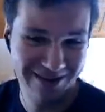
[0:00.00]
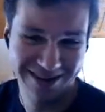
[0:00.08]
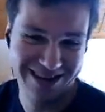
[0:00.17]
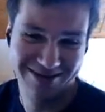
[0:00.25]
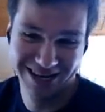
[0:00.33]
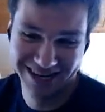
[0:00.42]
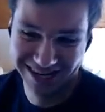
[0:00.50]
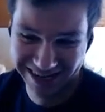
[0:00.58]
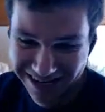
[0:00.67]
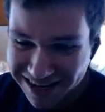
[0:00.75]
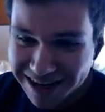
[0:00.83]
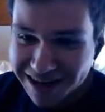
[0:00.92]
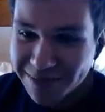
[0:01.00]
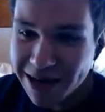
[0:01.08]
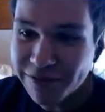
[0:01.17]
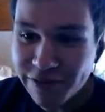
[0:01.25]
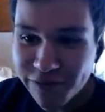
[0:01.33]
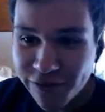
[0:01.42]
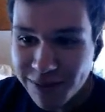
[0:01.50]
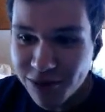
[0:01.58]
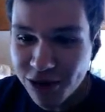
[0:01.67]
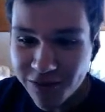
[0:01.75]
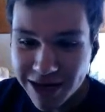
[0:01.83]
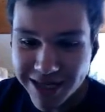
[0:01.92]
I'm an idiot. But after three
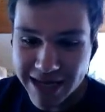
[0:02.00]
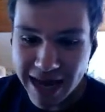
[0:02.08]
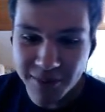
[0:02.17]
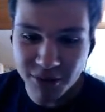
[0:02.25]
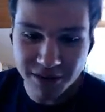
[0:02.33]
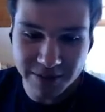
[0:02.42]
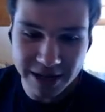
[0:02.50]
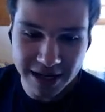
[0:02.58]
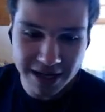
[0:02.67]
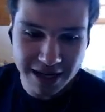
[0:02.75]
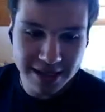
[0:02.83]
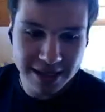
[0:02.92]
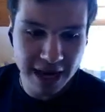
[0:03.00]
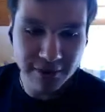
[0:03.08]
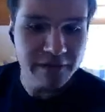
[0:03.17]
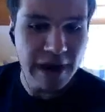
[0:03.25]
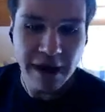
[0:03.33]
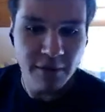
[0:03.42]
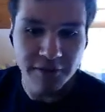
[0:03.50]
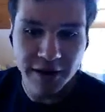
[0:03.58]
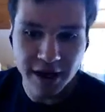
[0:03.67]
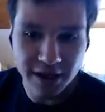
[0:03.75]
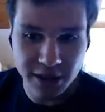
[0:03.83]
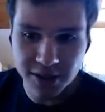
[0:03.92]
more weeks, I'm gonna be done with
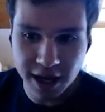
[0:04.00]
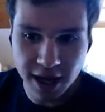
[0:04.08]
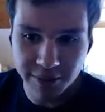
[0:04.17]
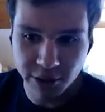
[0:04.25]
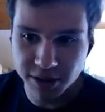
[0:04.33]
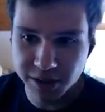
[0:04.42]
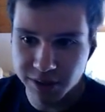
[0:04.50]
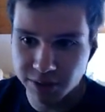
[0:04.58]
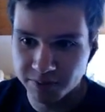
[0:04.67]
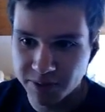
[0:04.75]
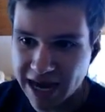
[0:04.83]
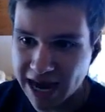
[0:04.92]
everything I need to care about in school.